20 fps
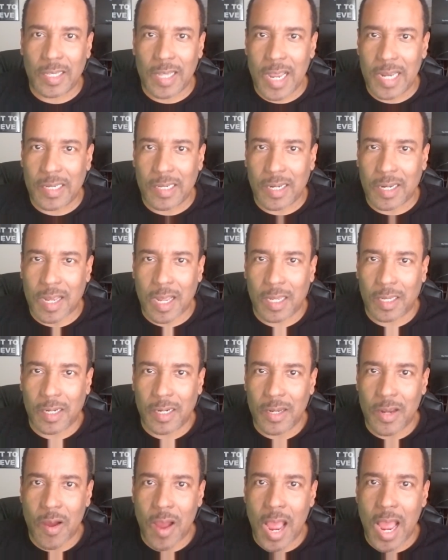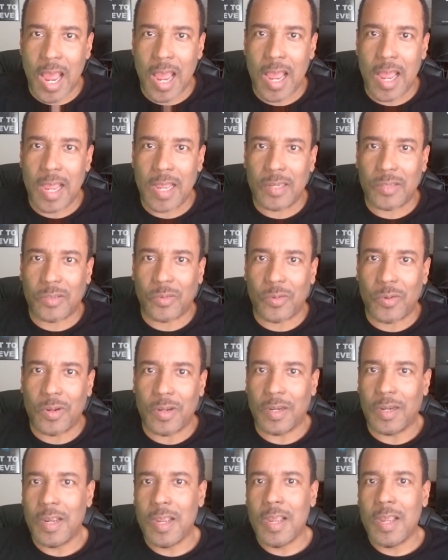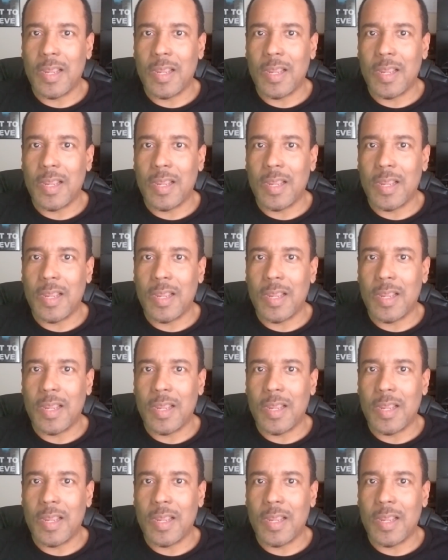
like the color of your eyes or